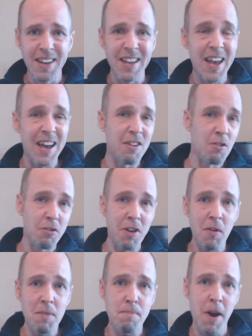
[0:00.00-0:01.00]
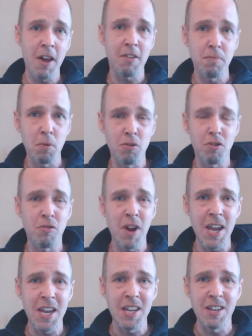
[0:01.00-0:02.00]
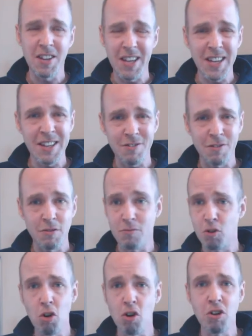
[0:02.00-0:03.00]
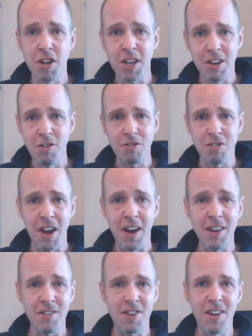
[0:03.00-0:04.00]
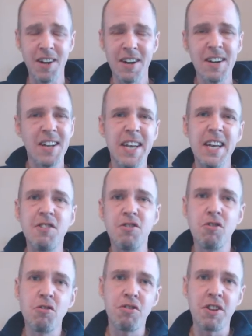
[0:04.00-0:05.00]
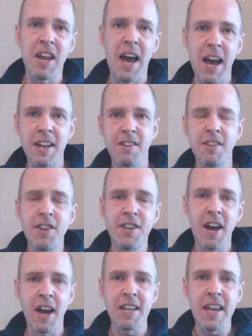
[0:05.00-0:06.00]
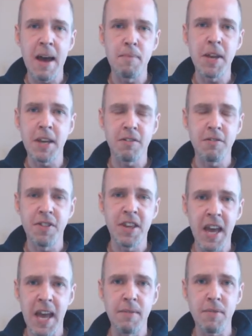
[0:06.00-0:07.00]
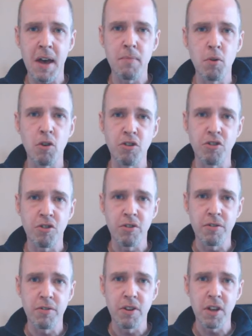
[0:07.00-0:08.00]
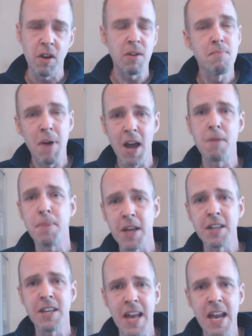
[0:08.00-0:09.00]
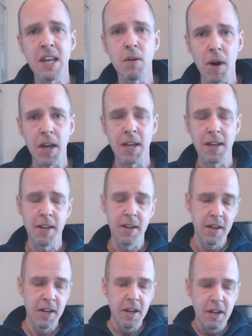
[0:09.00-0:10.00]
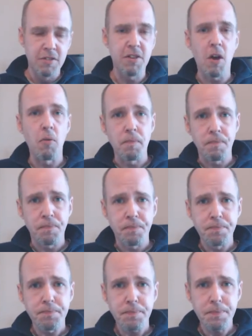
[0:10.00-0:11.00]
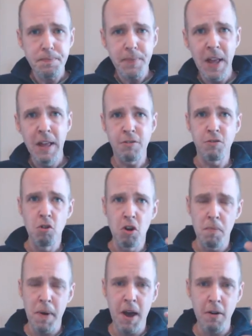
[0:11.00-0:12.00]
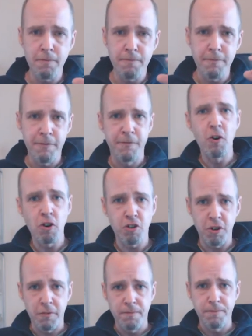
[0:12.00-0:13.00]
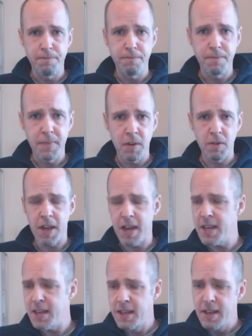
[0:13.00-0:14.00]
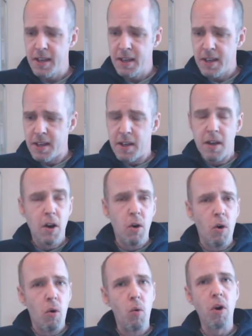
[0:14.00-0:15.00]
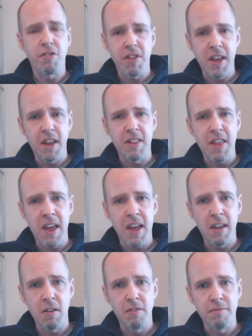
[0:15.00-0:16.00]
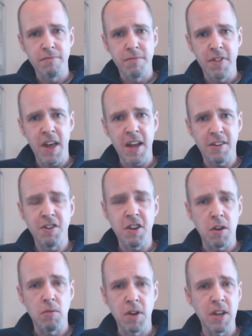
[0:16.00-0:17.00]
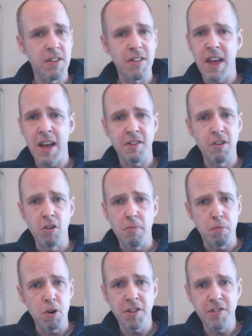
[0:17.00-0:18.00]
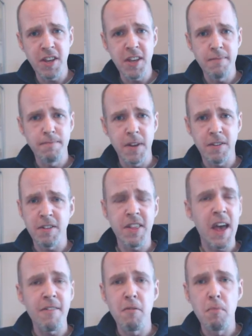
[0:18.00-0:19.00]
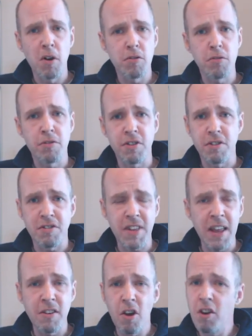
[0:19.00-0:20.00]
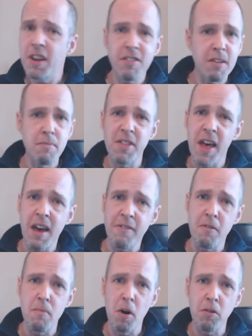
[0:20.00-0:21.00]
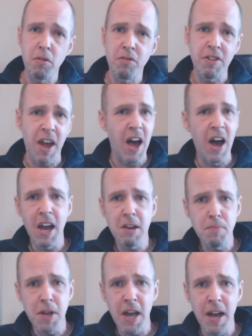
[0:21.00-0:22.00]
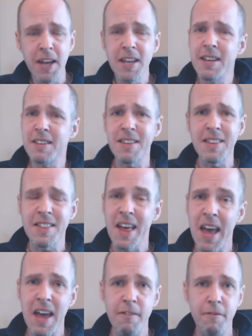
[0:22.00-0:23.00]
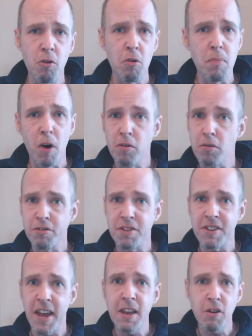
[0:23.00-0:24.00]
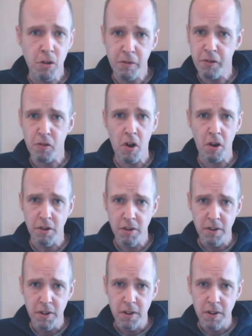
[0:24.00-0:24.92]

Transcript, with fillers: Yeah, and although impassable terrain is good, it looks nice, it doesn't add to the dynamics of the game that much you know, in my opinion anyway. So let's talk about function, okay? What's the, the hill there to do? Is it there to look pretty? Is it there for models to stand on? Is it there for models to hide behind? Is it there for models to take cover on?